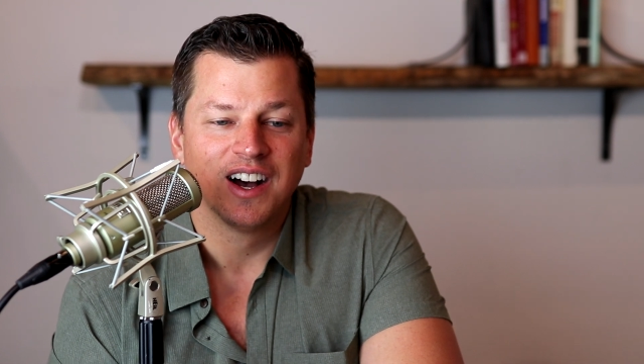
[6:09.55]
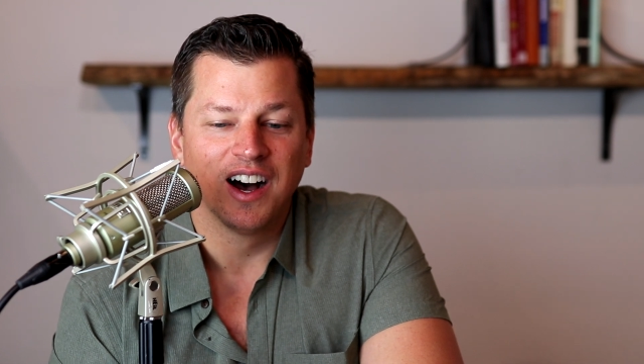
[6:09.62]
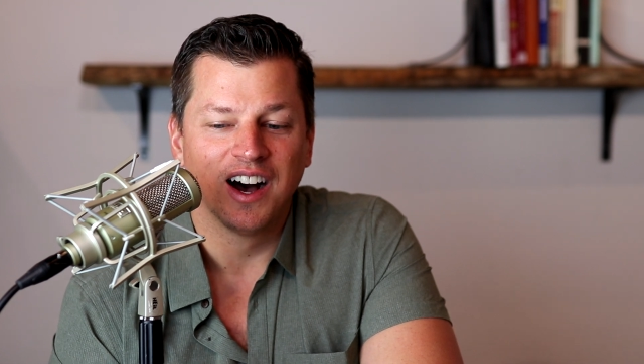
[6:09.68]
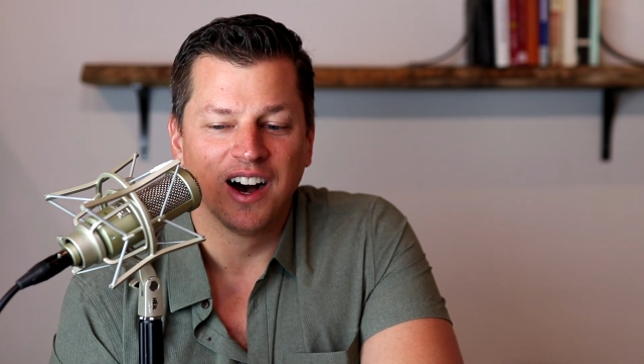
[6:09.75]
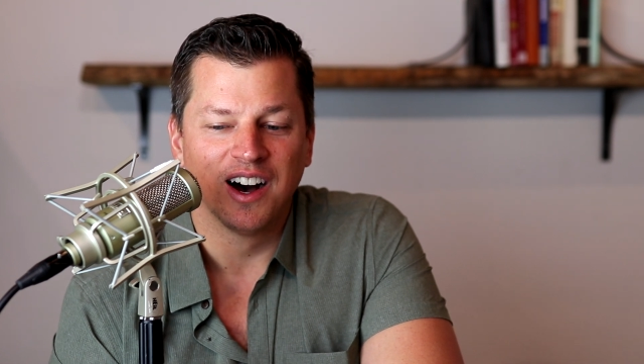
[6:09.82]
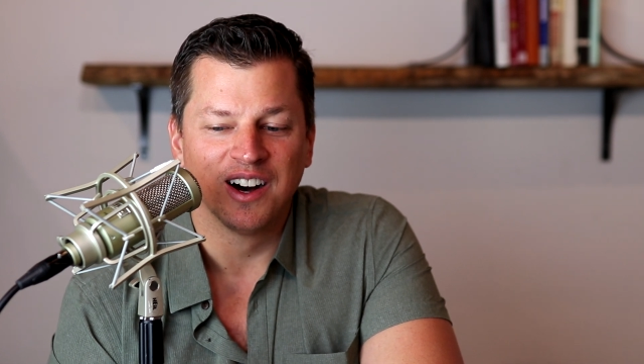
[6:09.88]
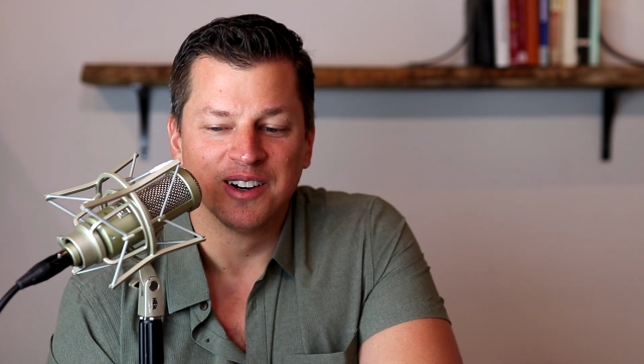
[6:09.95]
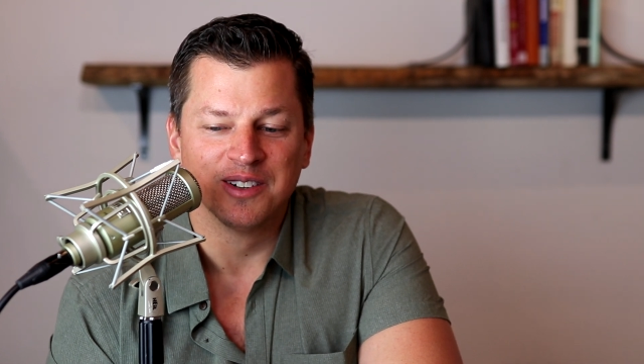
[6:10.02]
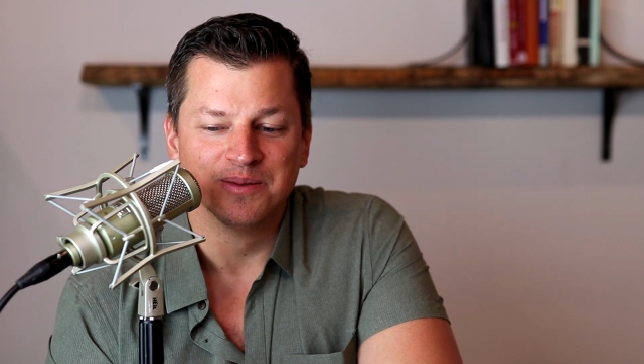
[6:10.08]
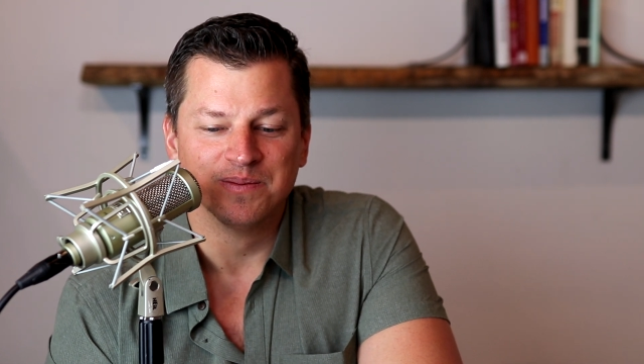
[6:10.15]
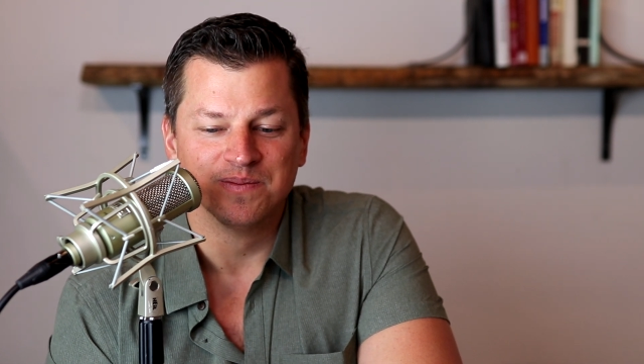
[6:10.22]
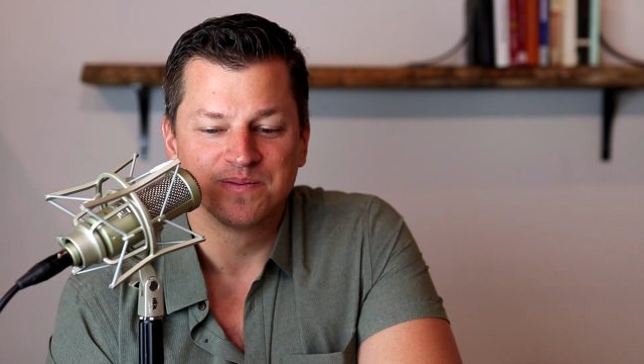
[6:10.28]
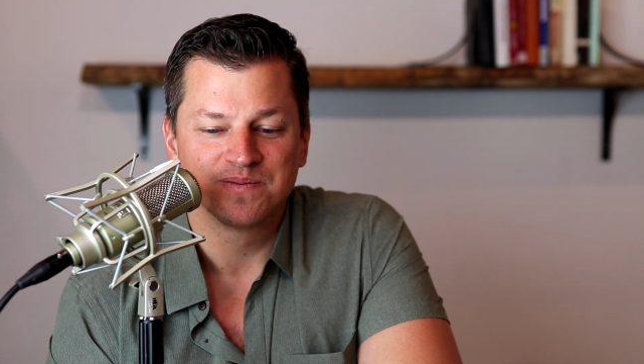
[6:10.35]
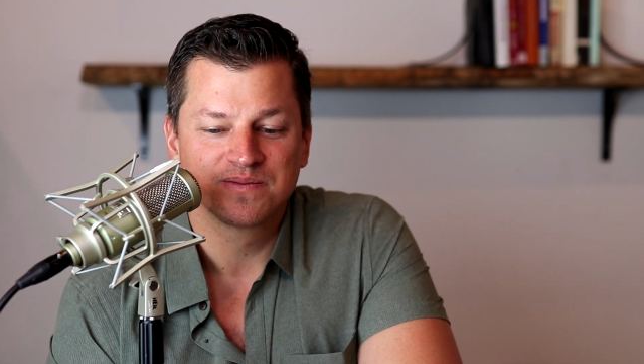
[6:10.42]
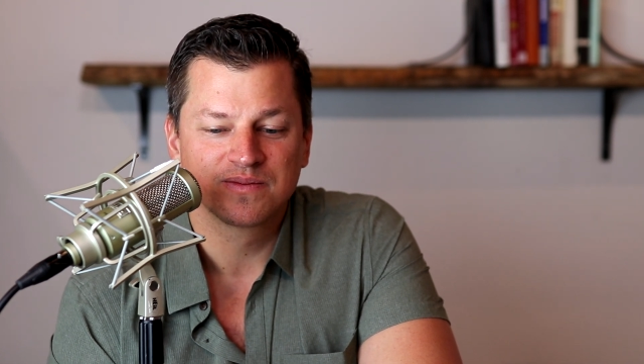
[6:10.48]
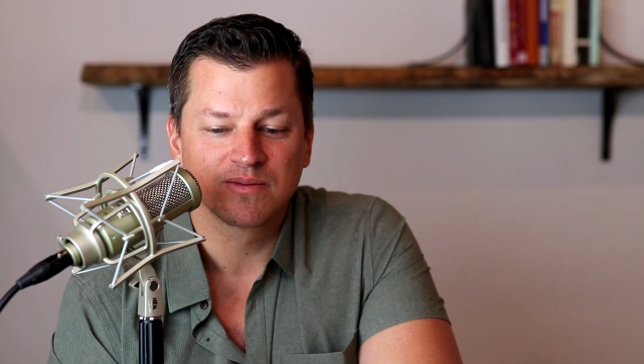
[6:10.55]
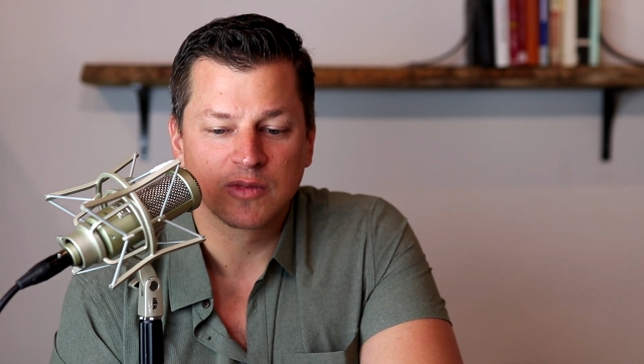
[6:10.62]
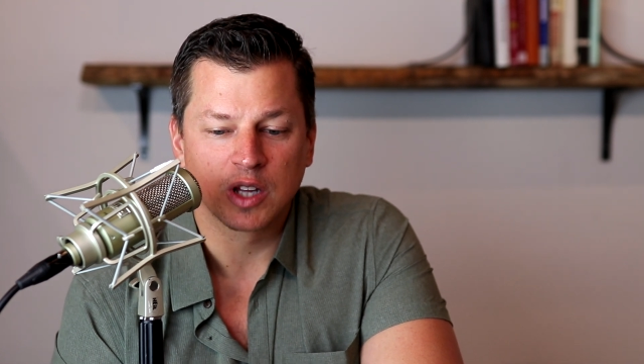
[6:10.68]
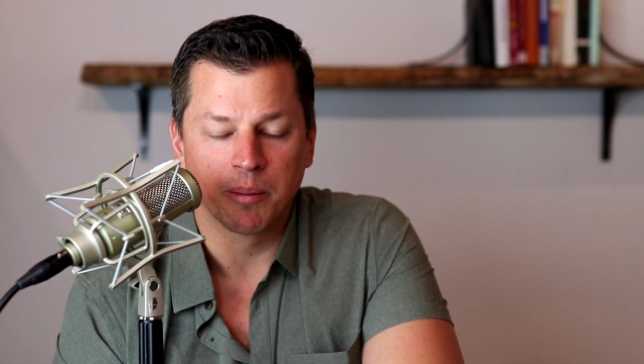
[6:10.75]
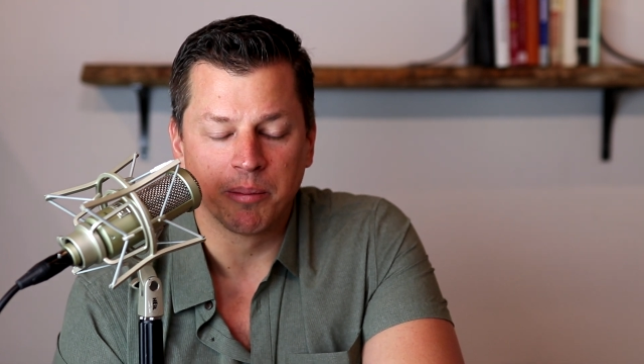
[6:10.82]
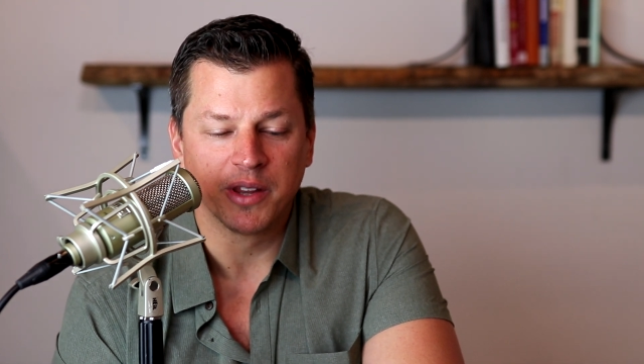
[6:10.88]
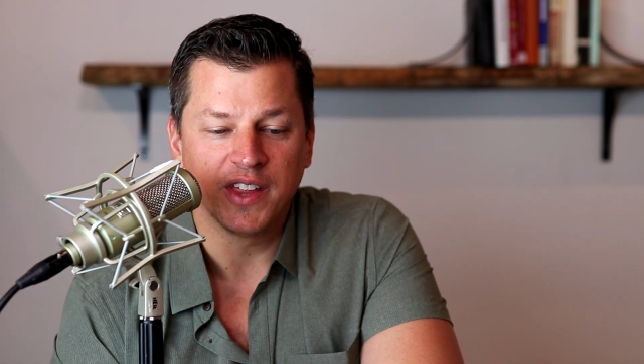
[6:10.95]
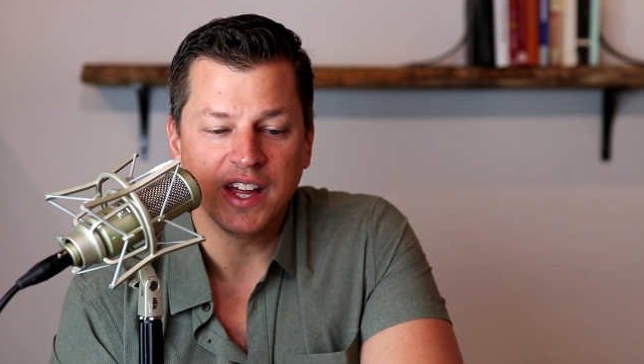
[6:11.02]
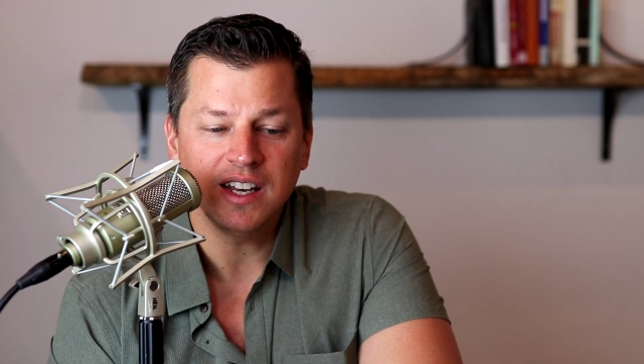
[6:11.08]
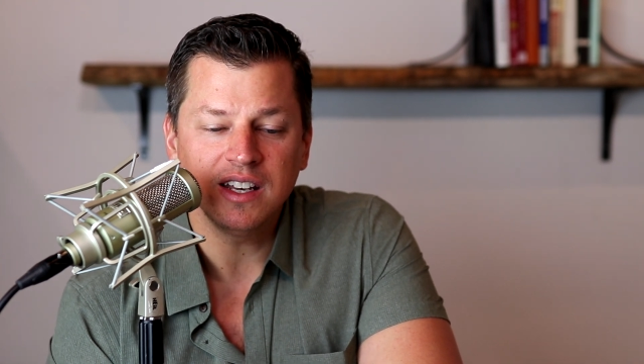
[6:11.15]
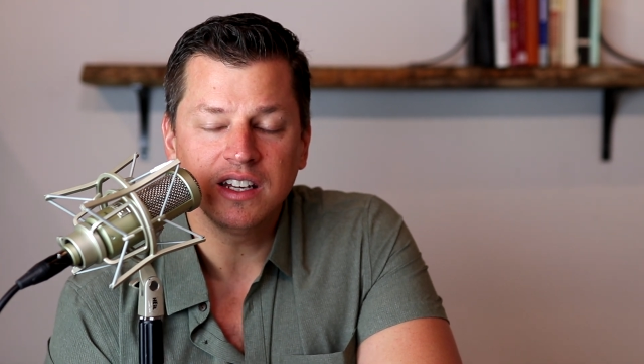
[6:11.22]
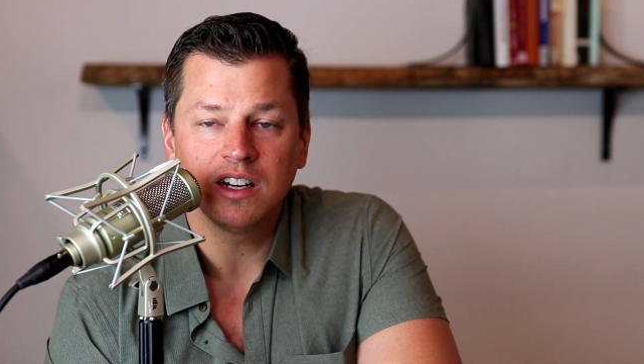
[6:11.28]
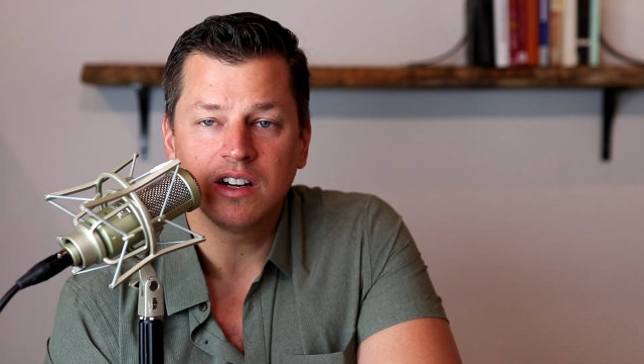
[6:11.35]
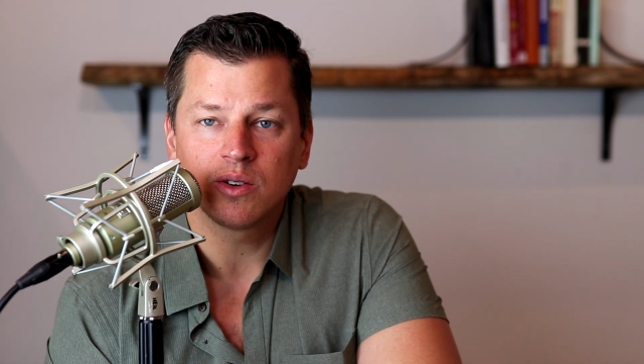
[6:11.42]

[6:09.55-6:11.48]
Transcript: But then,